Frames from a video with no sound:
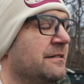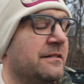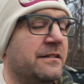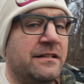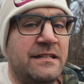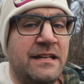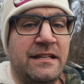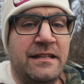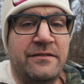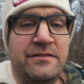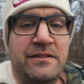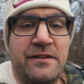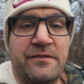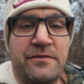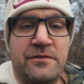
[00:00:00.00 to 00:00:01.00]
because I lived
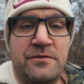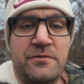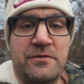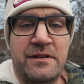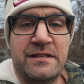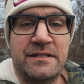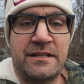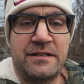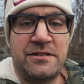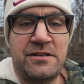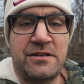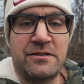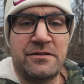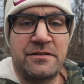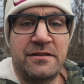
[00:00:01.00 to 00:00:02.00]
here for 26
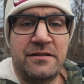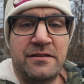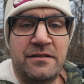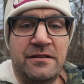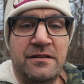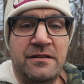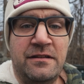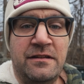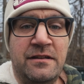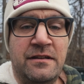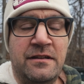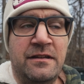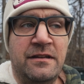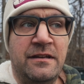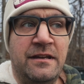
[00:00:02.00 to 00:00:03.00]
years
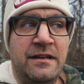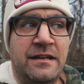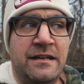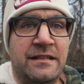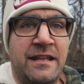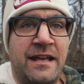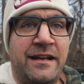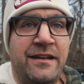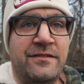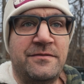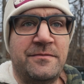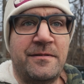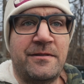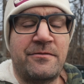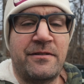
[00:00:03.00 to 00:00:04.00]
And that gives me
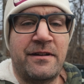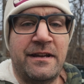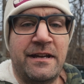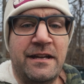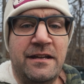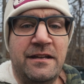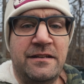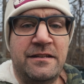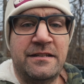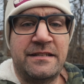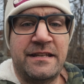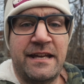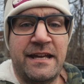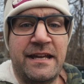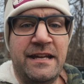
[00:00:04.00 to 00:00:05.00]
the right to
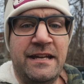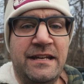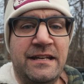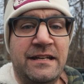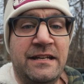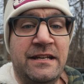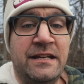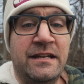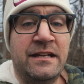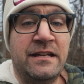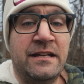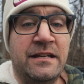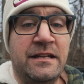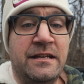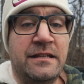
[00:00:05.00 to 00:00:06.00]
say,
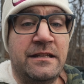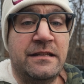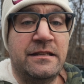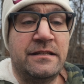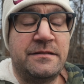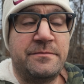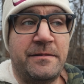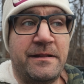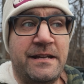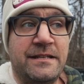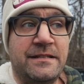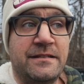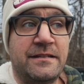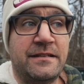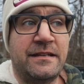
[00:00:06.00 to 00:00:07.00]
this
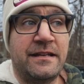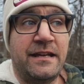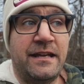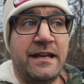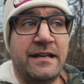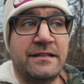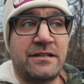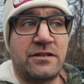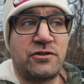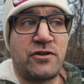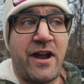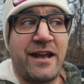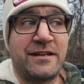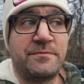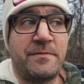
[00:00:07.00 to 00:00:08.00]
place is a
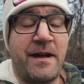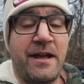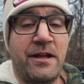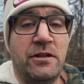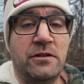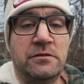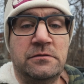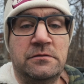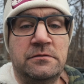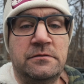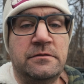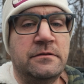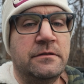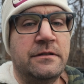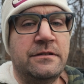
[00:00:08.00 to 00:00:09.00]
trash pile.
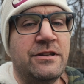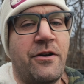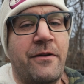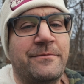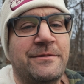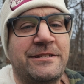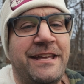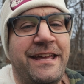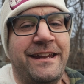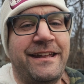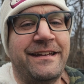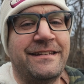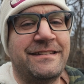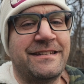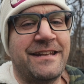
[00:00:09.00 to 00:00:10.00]
No, I'm just kidding.
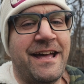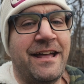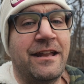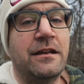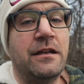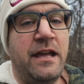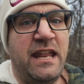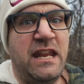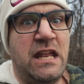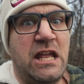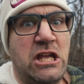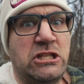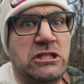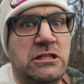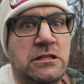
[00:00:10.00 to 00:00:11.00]
It's not. It
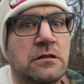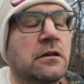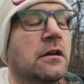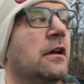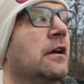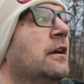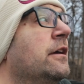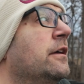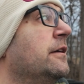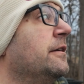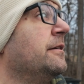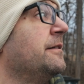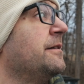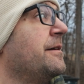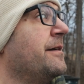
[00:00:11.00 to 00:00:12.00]
is.
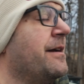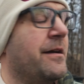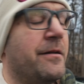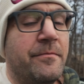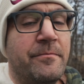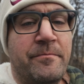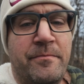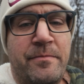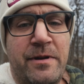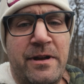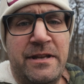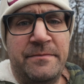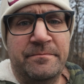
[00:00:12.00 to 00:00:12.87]
But